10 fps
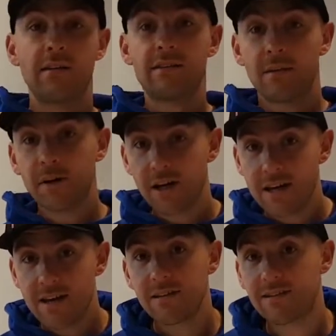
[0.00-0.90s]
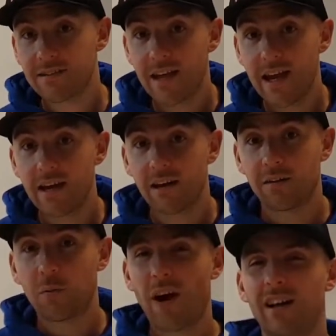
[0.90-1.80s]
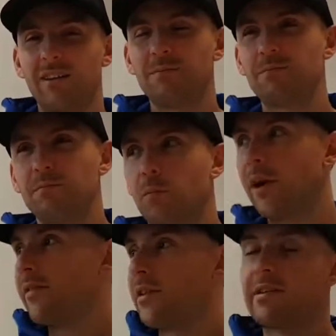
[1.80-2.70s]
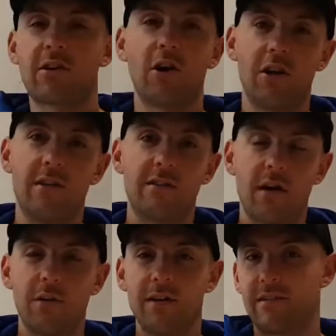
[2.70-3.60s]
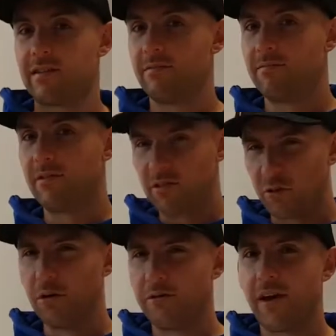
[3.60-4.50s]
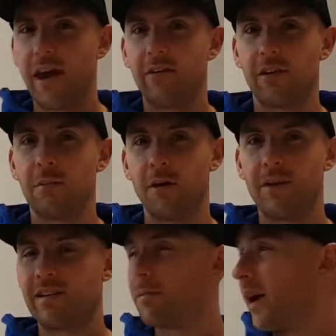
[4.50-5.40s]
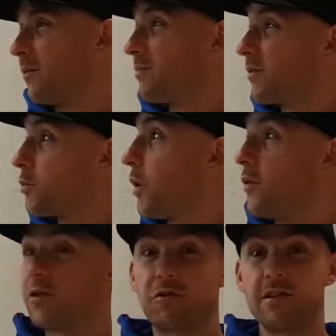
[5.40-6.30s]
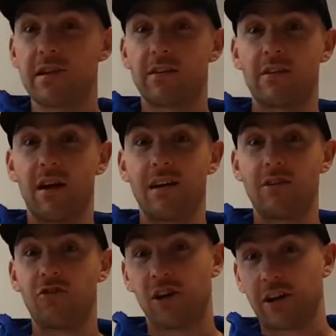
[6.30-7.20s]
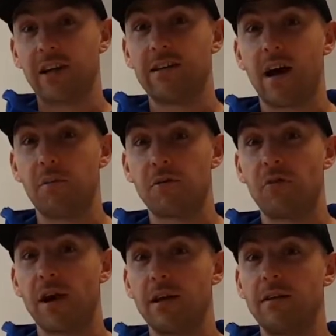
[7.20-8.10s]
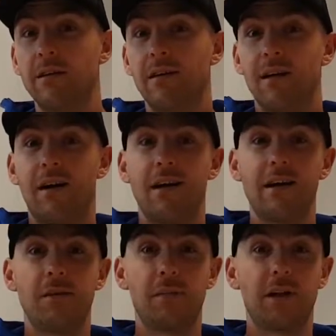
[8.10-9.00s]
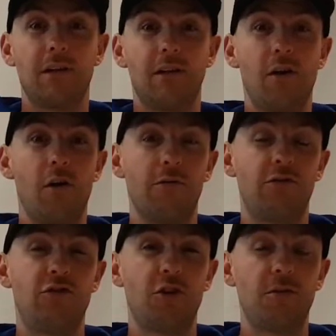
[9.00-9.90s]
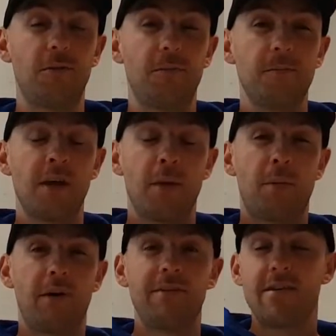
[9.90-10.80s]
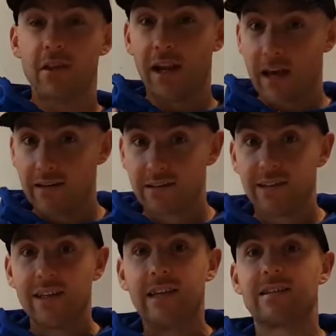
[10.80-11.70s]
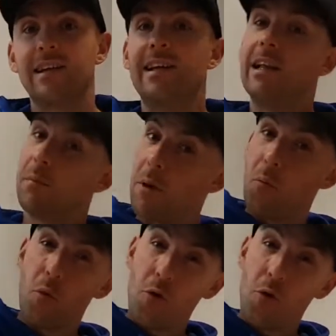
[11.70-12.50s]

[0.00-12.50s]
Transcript: Summer is here. Well, we live in Scotland, so it's sort of here. At the moment it's about 12 degrees outside and chucking it down with rain in the middle of June. But nevertheless, it's a little bit